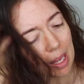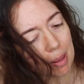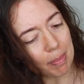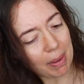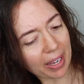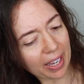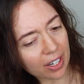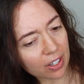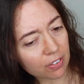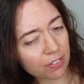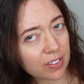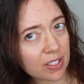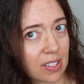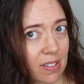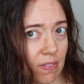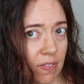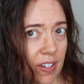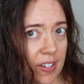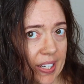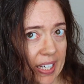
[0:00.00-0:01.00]
My hair feels
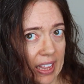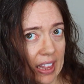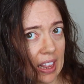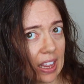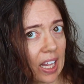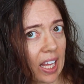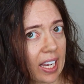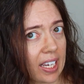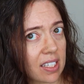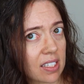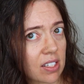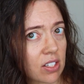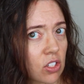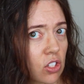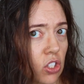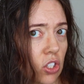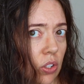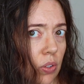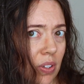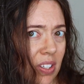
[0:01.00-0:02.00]
very light
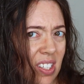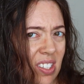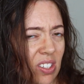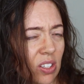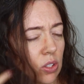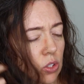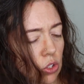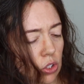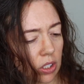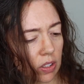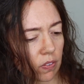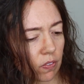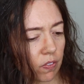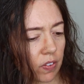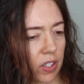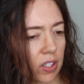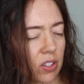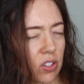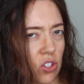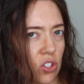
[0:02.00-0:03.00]
too. It doesn't usually
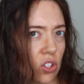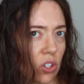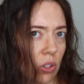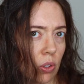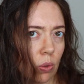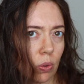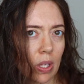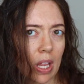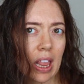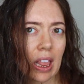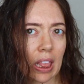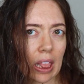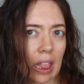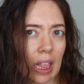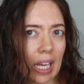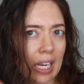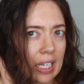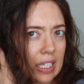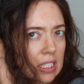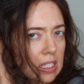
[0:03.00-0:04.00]
feel so
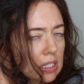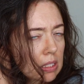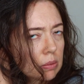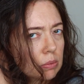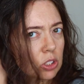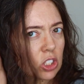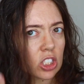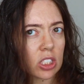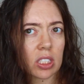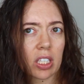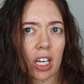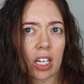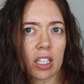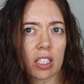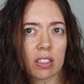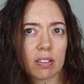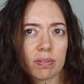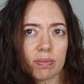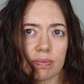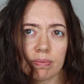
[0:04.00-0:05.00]
light, which is kind
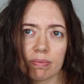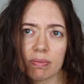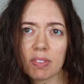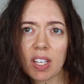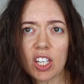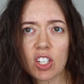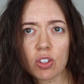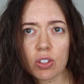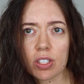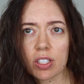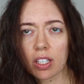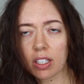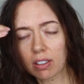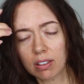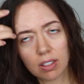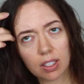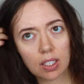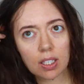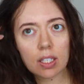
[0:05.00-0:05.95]
of interesting.